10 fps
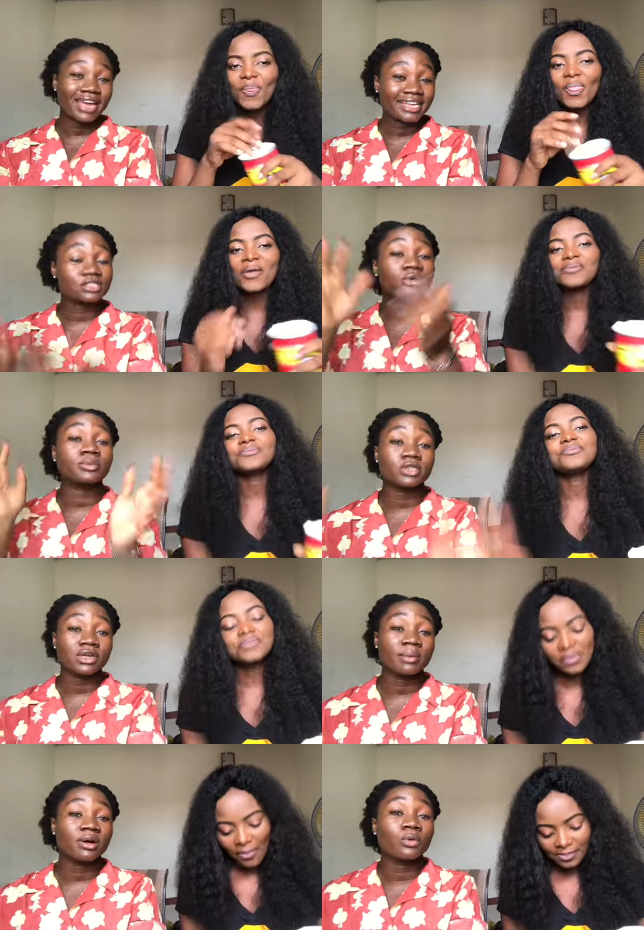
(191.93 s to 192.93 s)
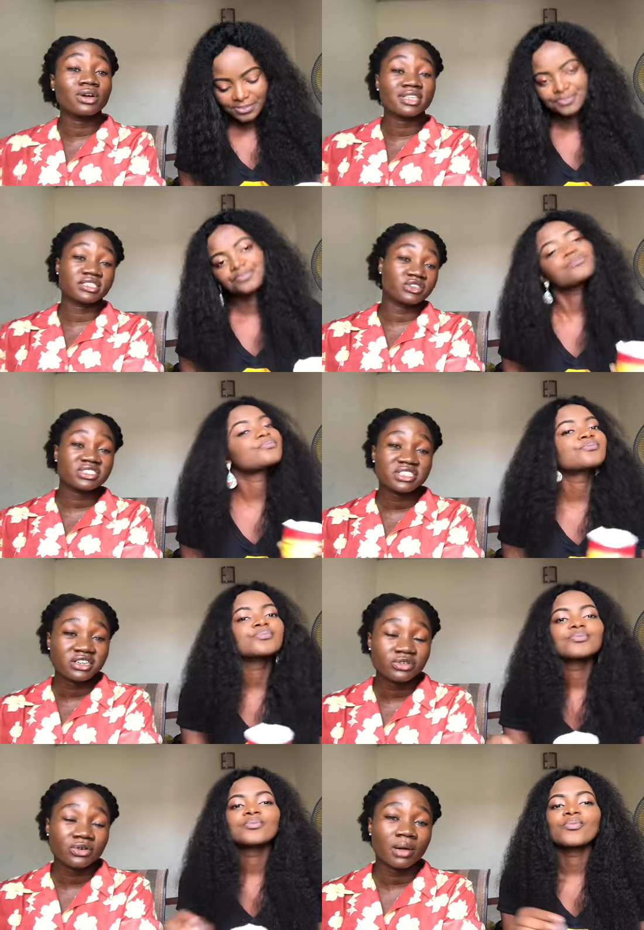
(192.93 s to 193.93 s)
Speaker 1: you guys, so we'll be talking about what they did not
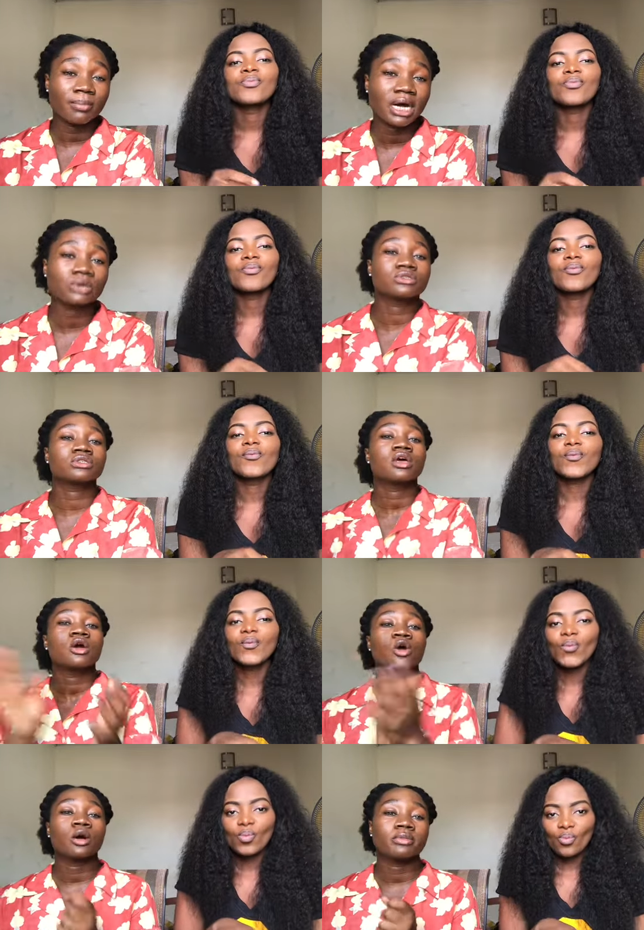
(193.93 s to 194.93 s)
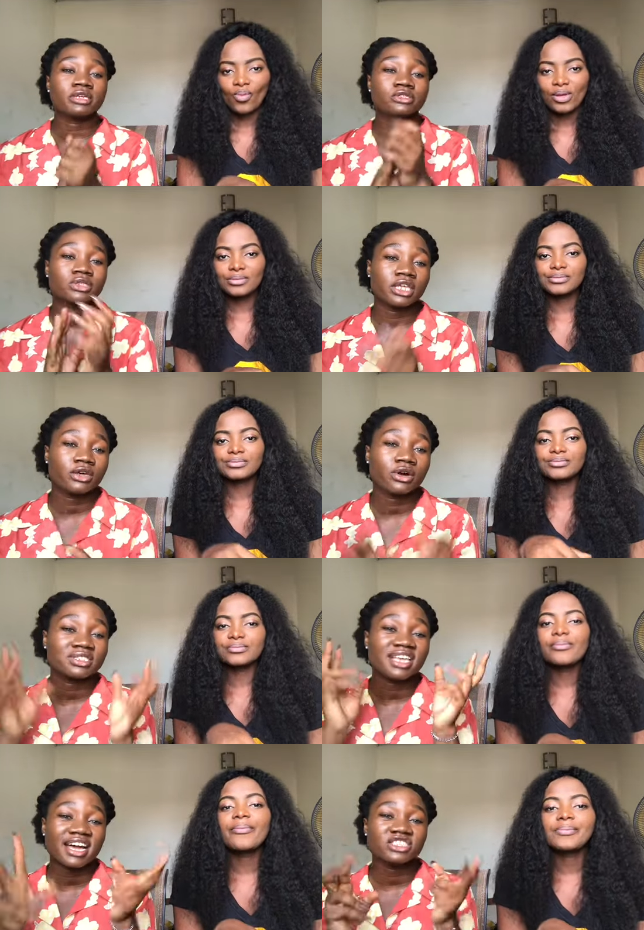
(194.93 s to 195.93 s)
tell you about coming to Lagos,
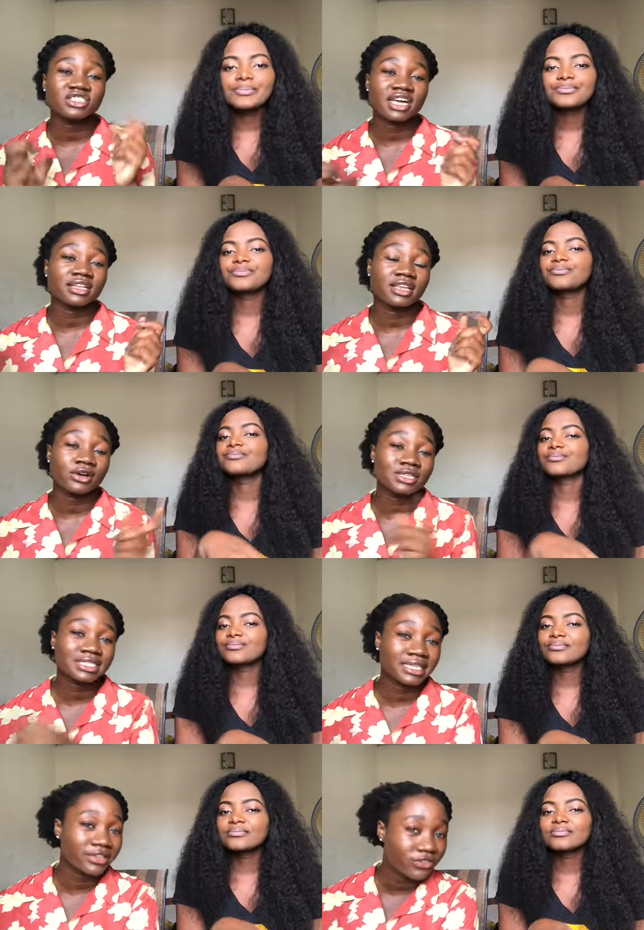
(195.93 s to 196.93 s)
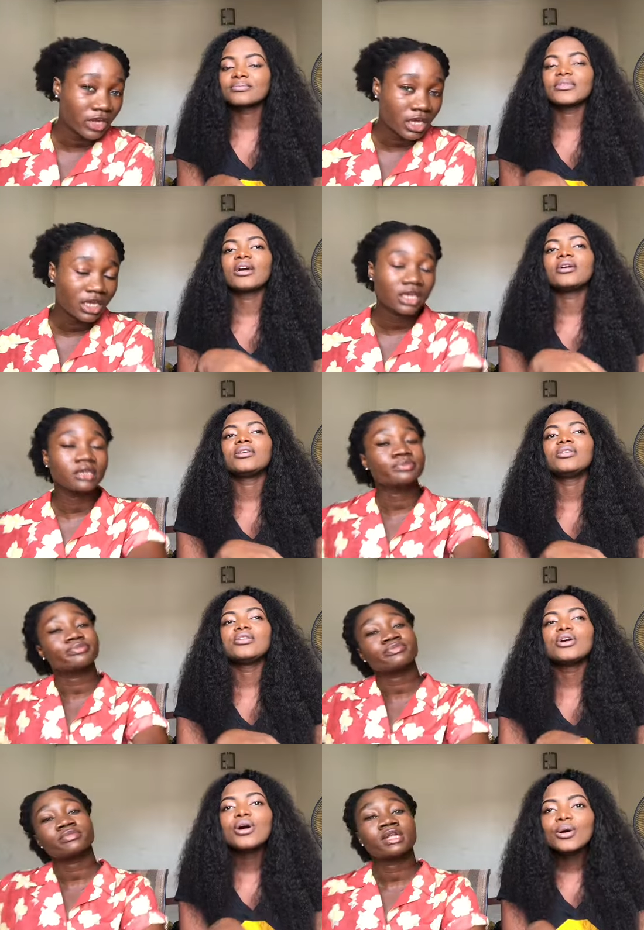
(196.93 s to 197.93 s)
hashtag Lagos living. You
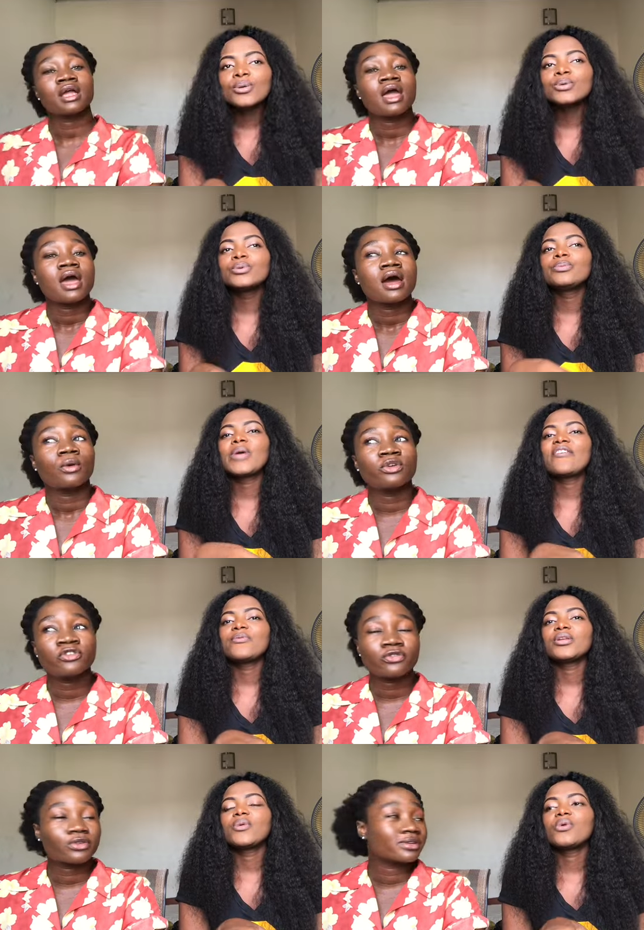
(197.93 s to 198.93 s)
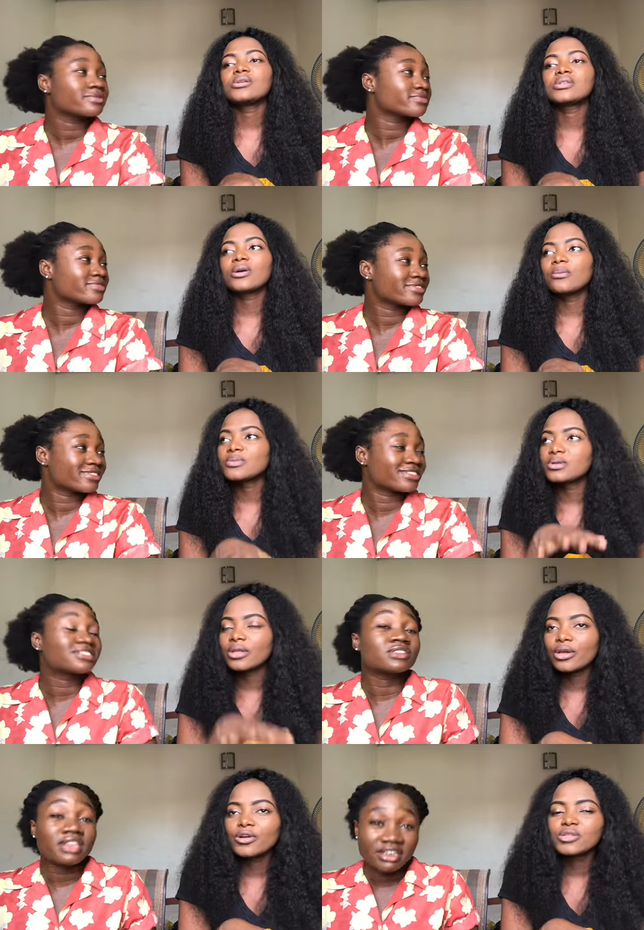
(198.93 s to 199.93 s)
Speaker 2: know, everybody wants to come to
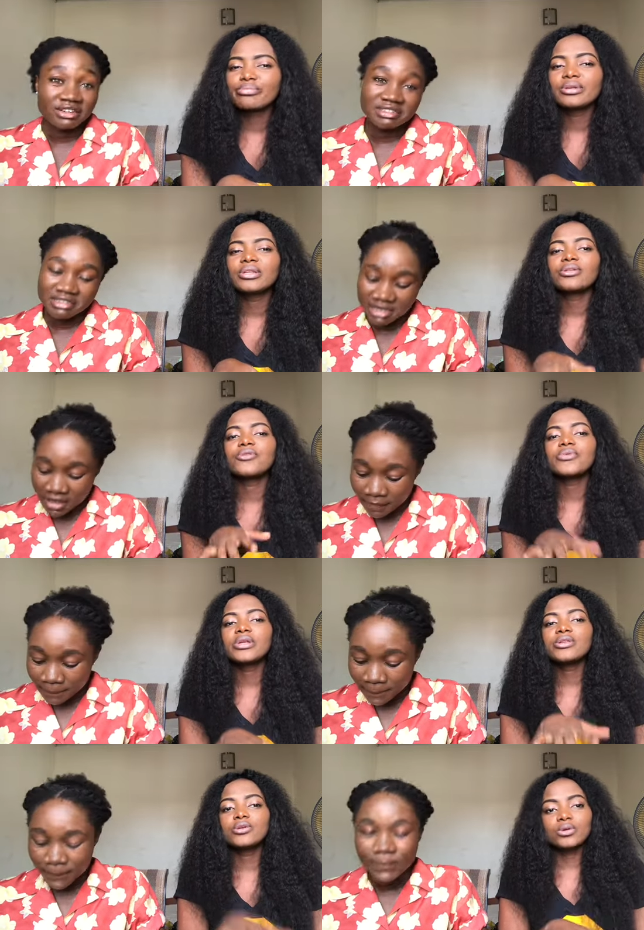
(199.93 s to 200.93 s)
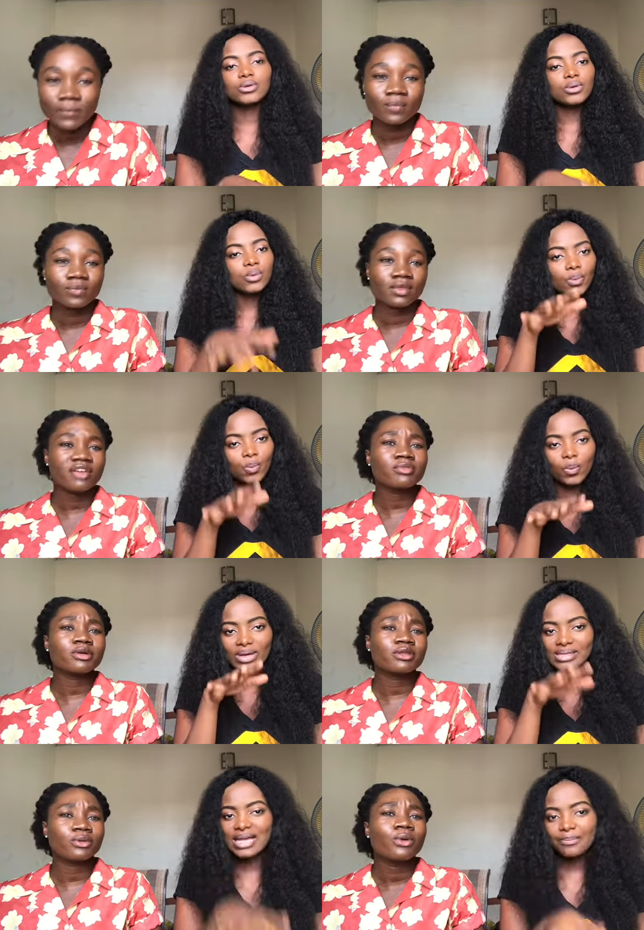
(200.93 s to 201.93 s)
Lagos, to Lagos but they don't yeah. really know everybody, what
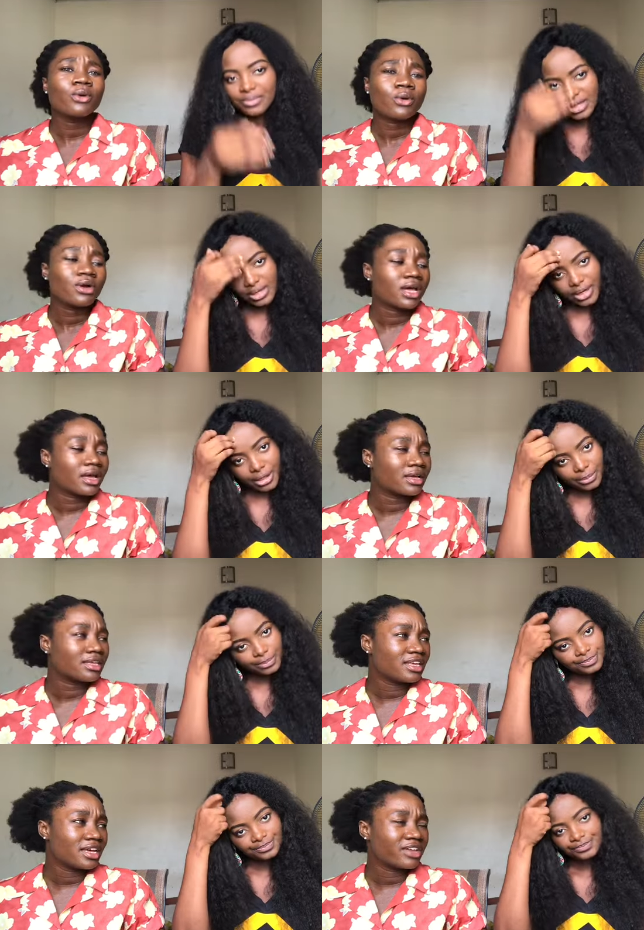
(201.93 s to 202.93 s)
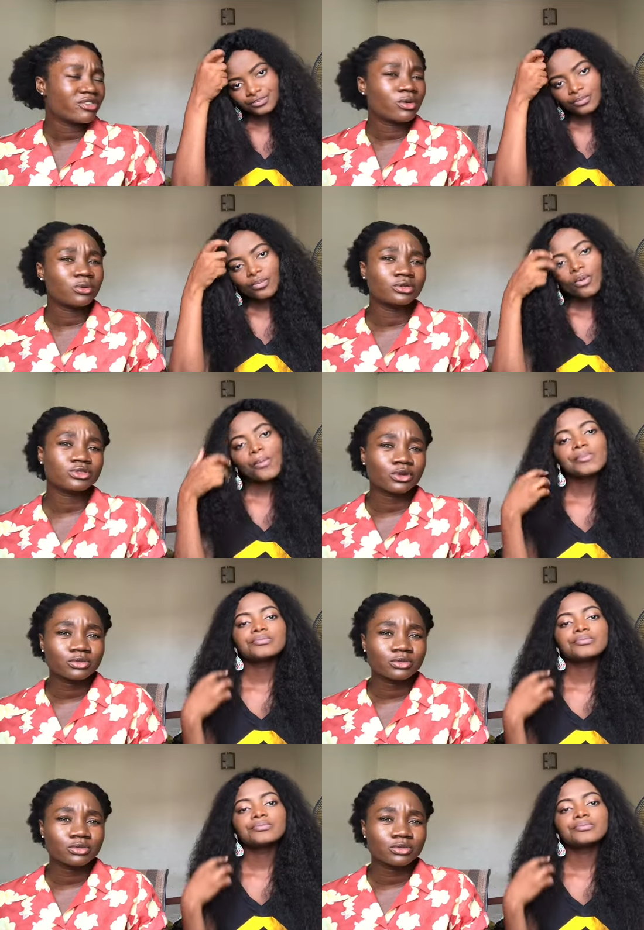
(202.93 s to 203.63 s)
is happening here.
Speaker 1: Yeah, everyone wants to